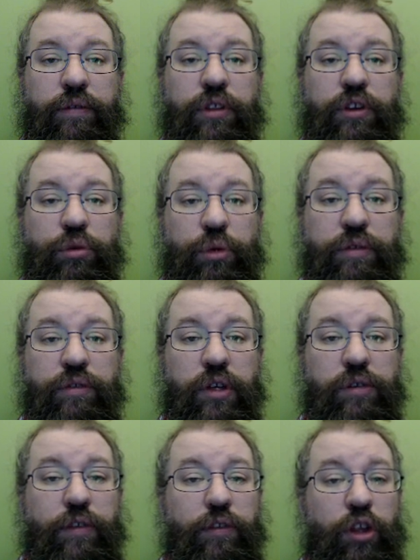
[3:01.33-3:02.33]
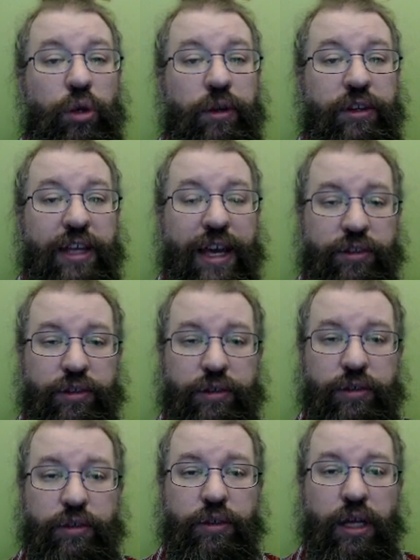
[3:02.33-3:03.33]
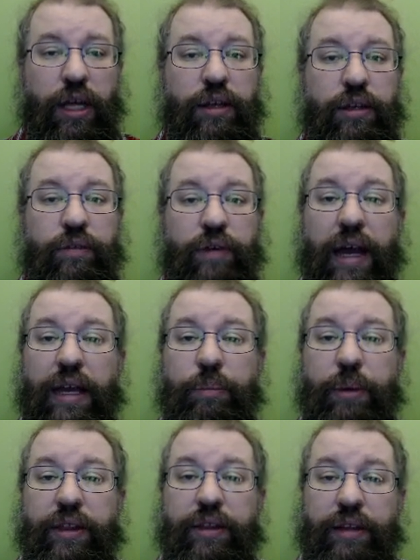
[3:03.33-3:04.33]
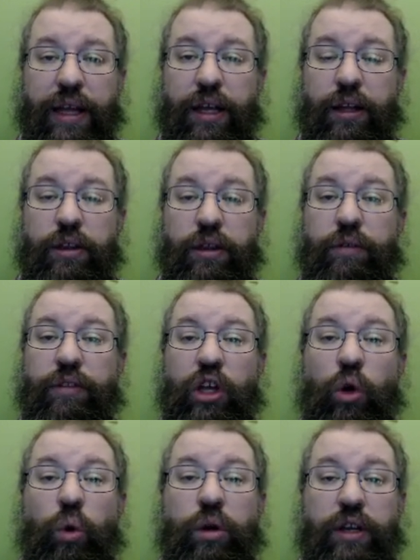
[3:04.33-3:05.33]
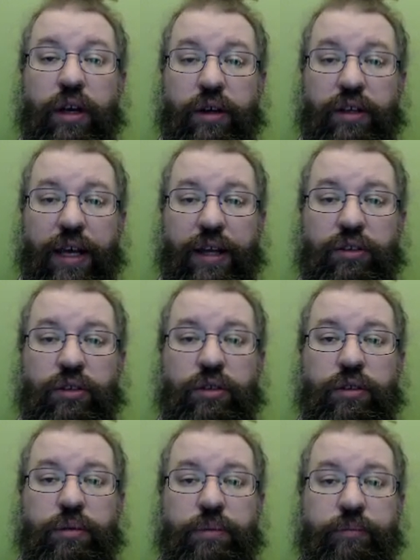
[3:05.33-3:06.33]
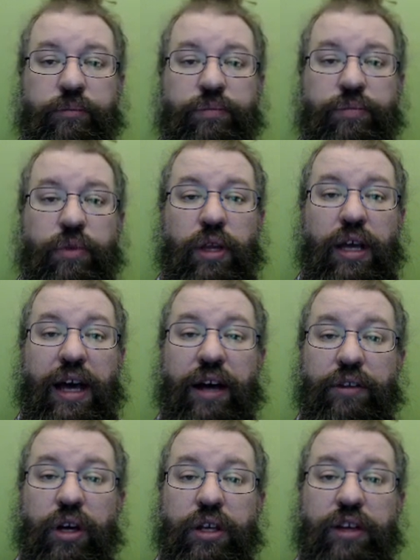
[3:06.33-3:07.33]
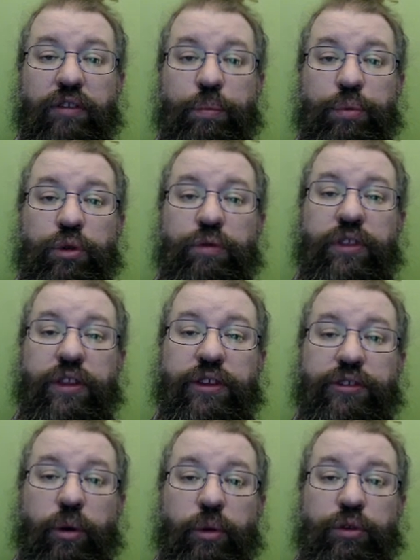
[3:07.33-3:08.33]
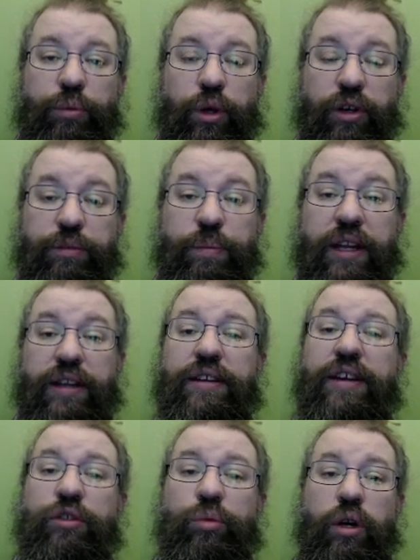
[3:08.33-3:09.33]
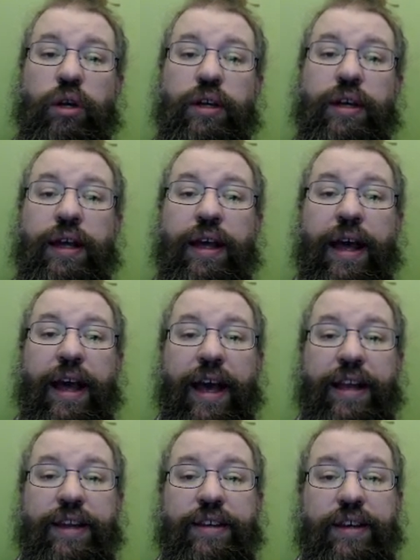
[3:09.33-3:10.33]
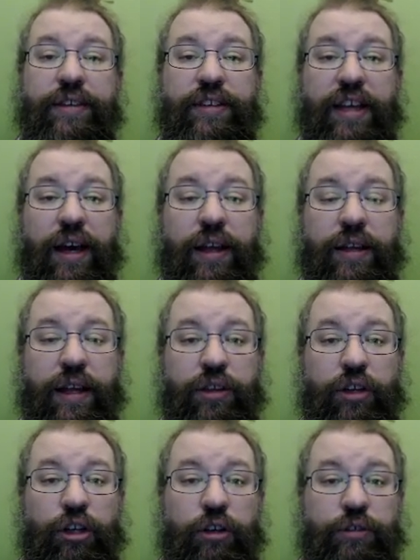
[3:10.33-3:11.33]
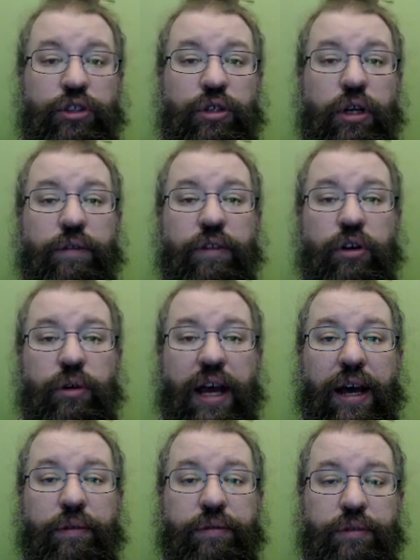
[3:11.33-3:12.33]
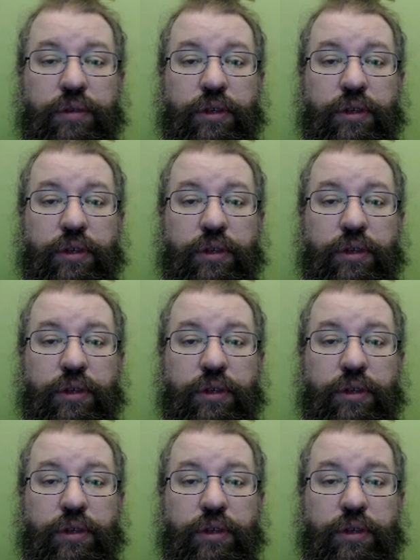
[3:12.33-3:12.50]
the derivative of the unit tangent divided by the length of the ordinary tangent. I'll not give a proof that this always works, but it does work, and it does calculate the curvature of the graph.